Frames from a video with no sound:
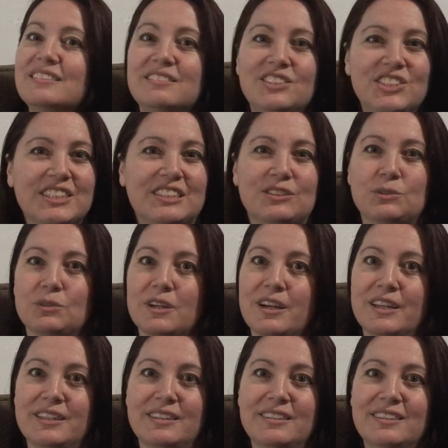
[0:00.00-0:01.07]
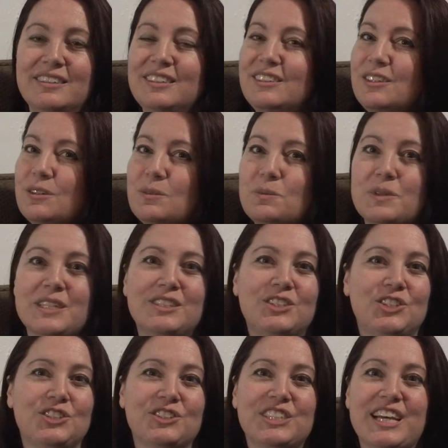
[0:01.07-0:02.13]
Just run. Don't
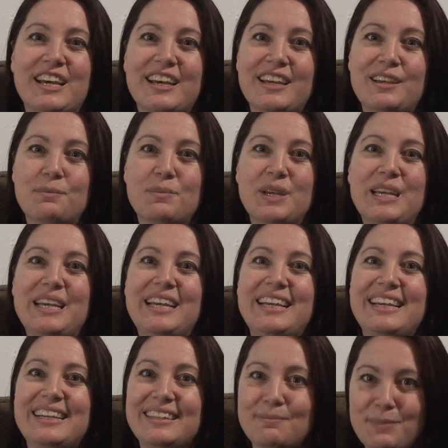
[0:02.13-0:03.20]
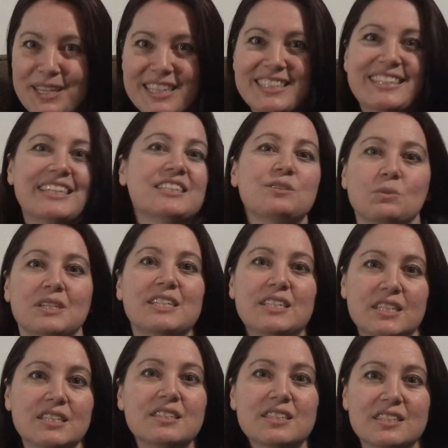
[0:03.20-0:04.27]
waste your time, because that's what it
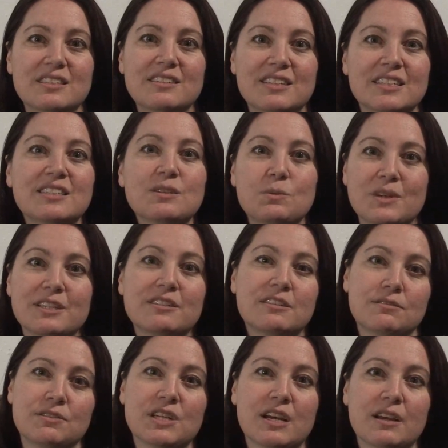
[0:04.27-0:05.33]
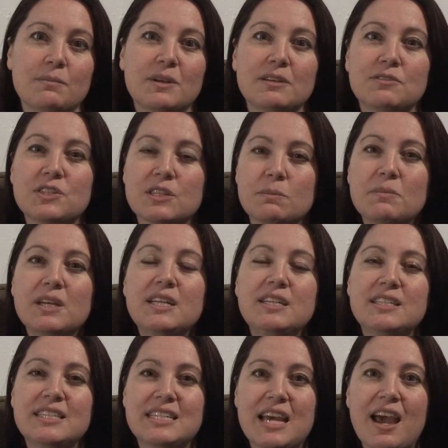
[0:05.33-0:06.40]
is. It's a waste of time. If
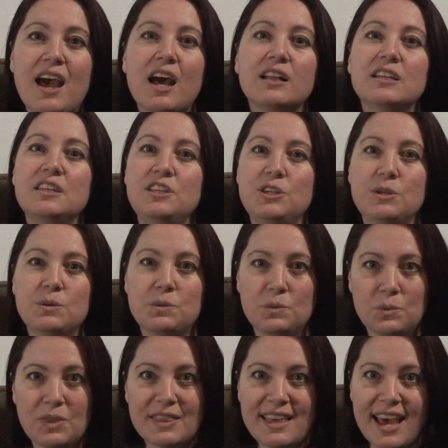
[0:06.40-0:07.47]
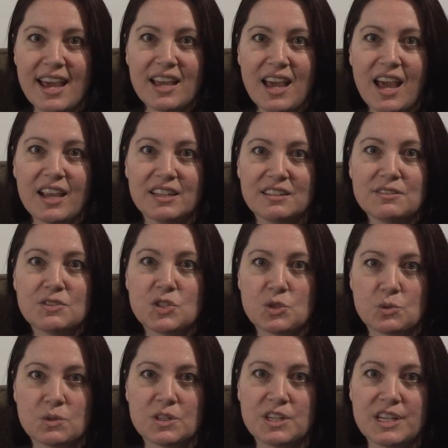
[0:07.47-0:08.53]
somebody's telling you that kind of
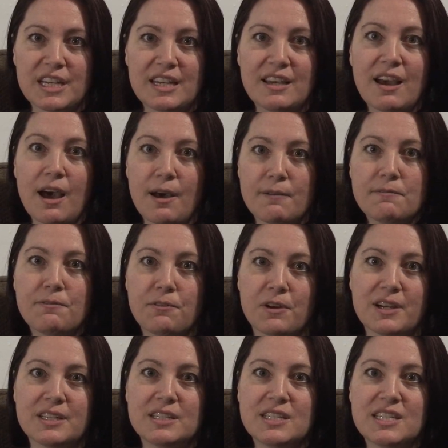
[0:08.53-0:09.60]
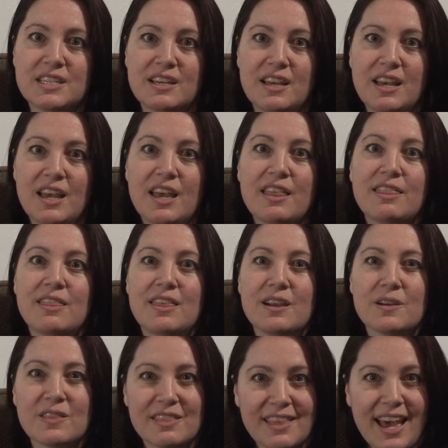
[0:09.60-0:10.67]
story up front,
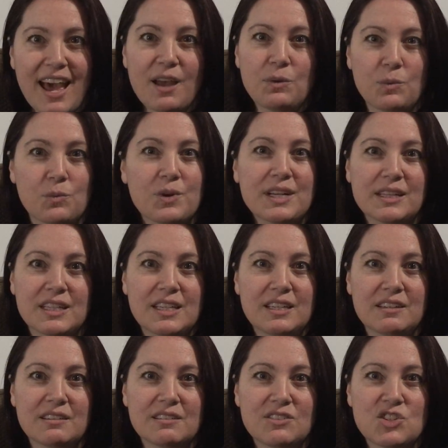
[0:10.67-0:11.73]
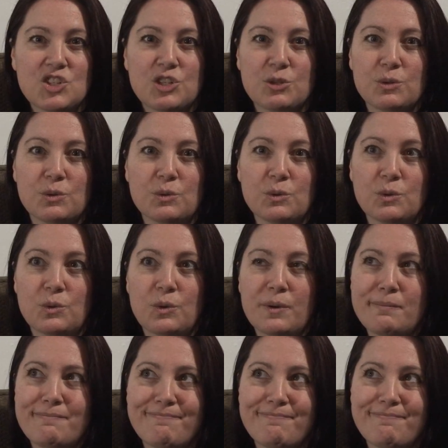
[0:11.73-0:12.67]
they're that willing to